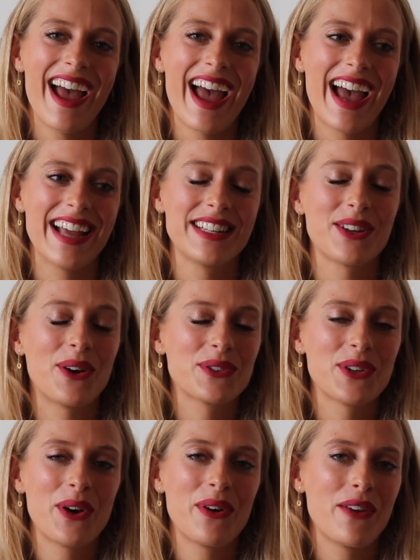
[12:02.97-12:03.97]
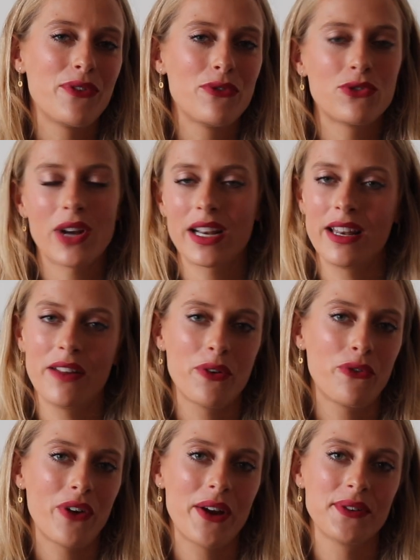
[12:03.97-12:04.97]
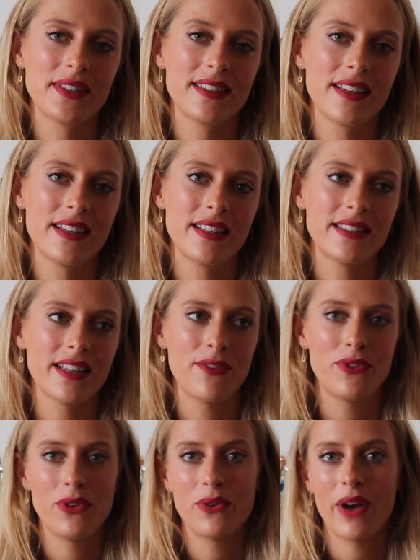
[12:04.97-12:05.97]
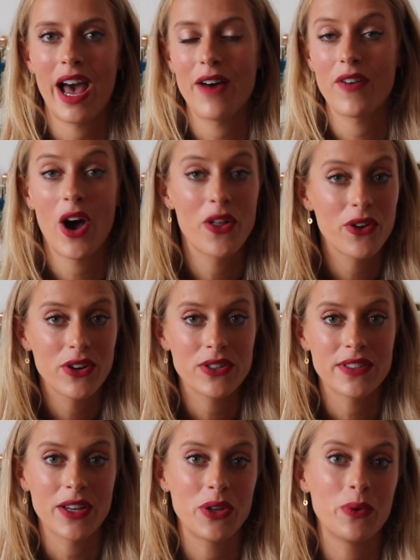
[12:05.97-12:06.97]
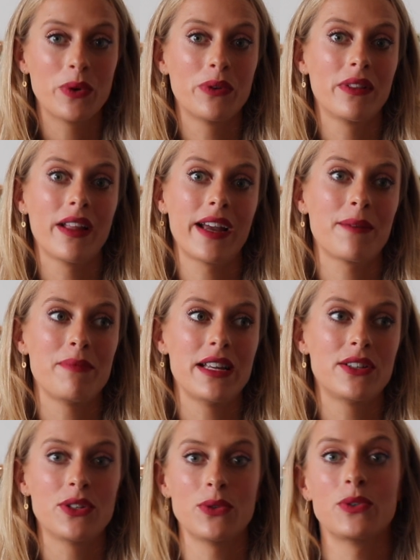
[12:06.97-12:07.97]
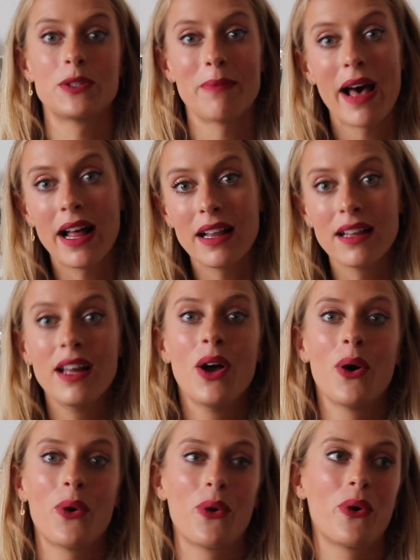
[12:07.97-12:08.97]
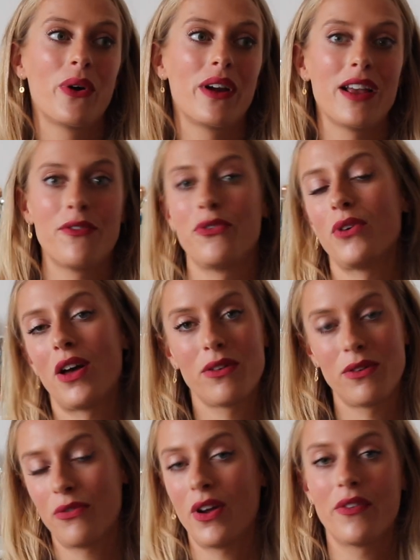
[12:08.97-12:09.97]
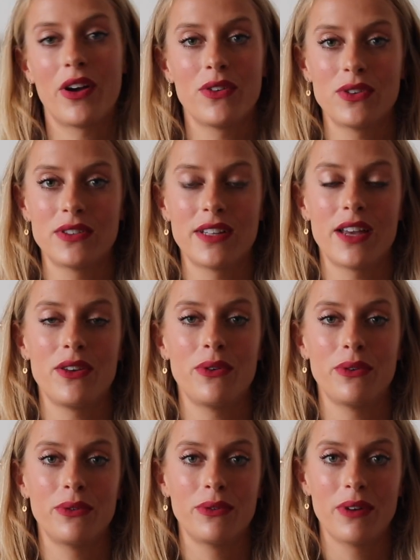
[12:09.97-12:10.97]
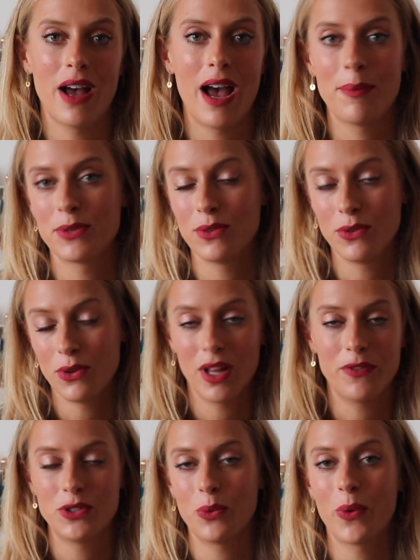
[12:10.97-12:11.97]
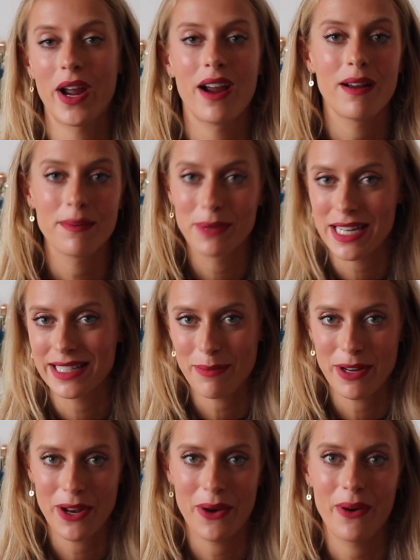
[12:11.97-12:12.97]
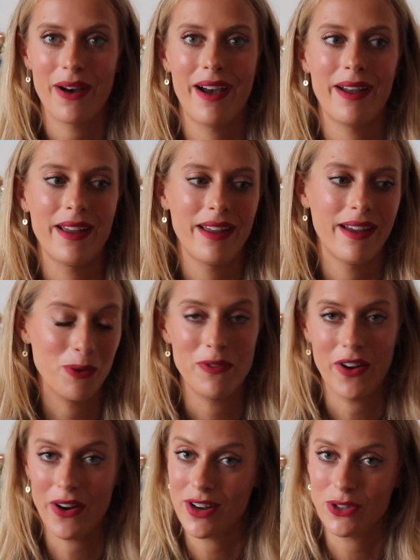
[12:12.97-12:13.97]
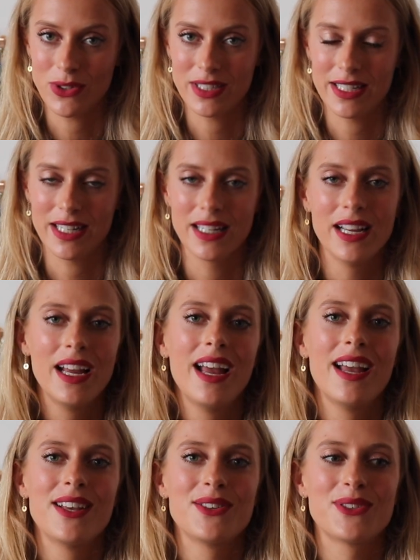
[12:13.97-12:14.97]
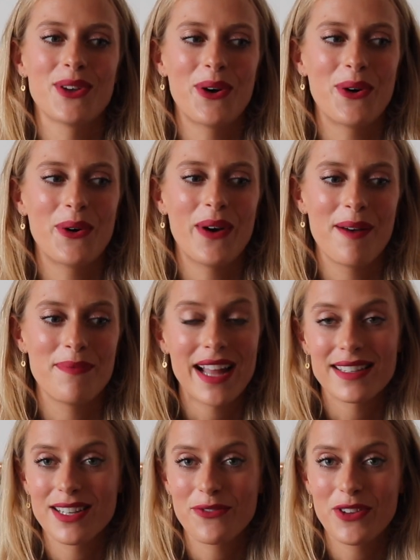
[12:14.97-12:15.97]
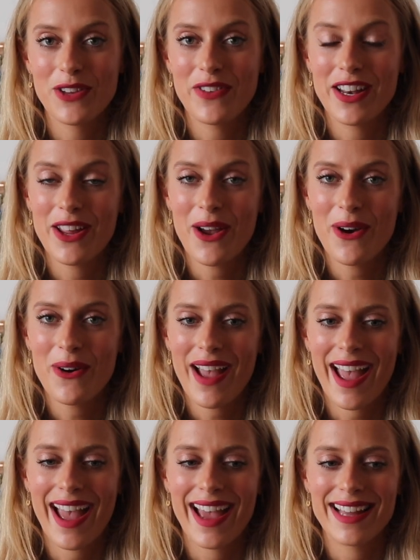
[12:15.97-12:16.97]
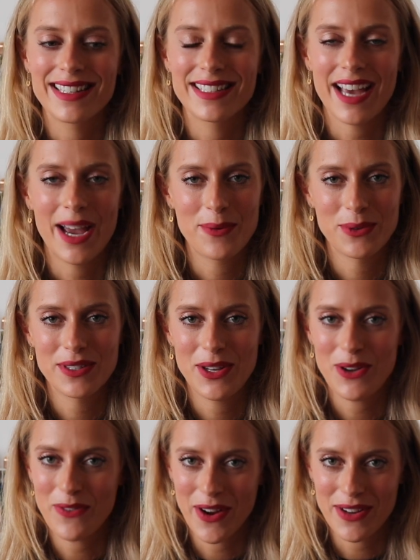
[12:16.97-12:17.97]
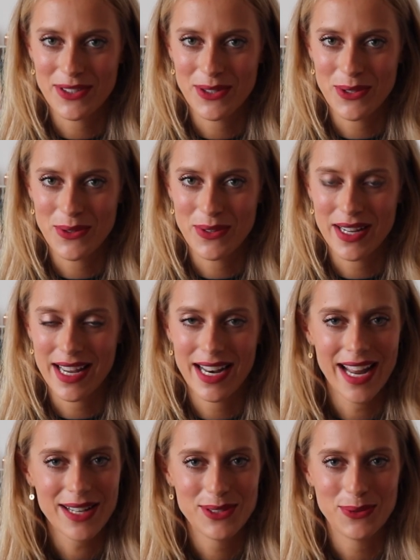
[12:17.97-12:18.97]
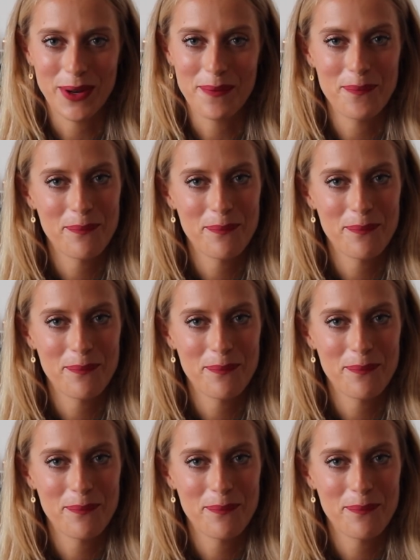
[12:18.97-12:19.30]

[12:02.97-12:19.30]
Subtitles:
And also, if you've tried any of the fragrances, if you have others that you would like me to smell, or if you have others that you absolutely love to wear, please let me know. I would be very interested. So that's it for the video, and I will see you very soon in the next one.